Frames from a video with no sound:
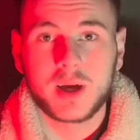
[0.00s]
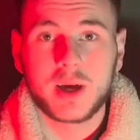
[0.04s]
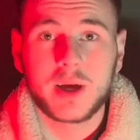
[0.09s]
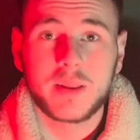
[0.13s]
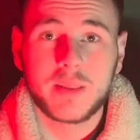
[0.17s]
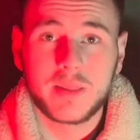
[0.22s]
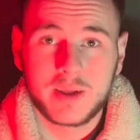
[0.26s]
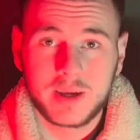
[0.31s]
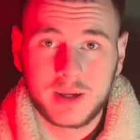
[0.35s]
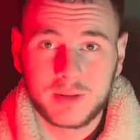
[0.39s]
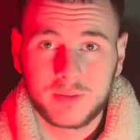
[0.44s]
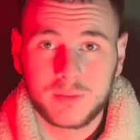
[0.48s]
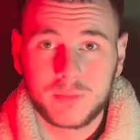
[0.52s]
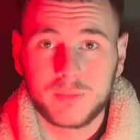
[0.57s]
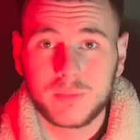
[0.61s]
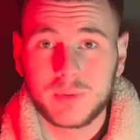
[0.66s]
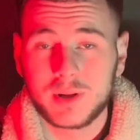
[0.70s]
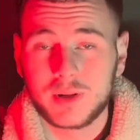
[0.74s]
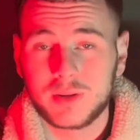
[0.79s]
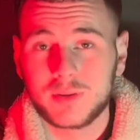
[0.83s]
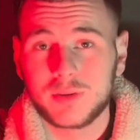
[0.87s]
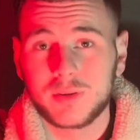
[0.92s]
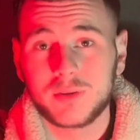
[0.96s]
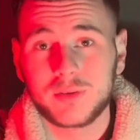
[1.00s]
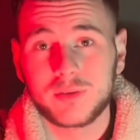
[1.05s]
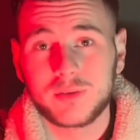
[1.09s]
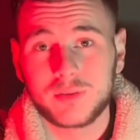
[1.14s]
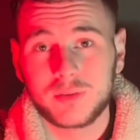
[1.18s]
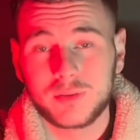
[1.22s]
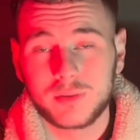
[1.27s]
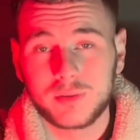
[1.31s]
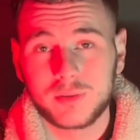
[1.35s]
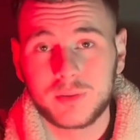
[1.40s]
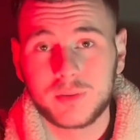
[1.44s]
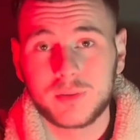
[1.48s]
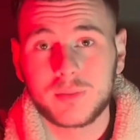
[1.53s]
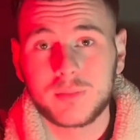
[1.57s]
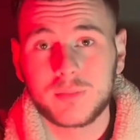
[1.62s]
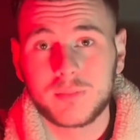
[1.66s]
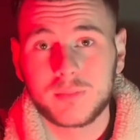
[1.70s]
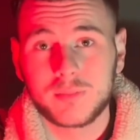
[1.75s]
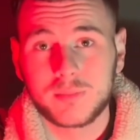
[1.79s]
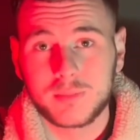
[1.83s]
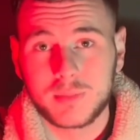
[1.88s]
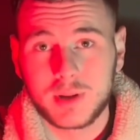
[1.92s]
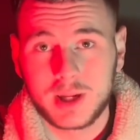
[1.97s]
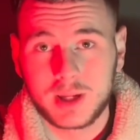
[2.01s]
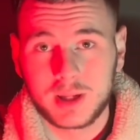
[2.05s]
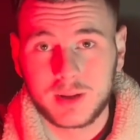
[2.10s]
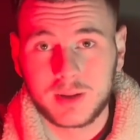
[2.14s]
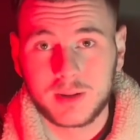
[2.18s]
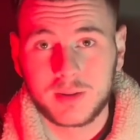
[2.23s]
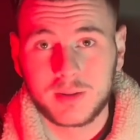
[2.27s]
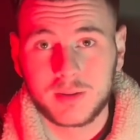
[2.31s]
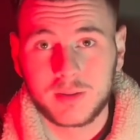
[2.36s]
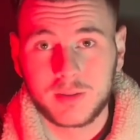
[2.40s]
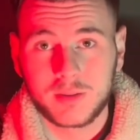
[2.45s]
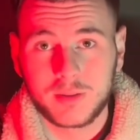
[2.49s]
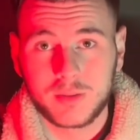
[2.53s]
then went on to make the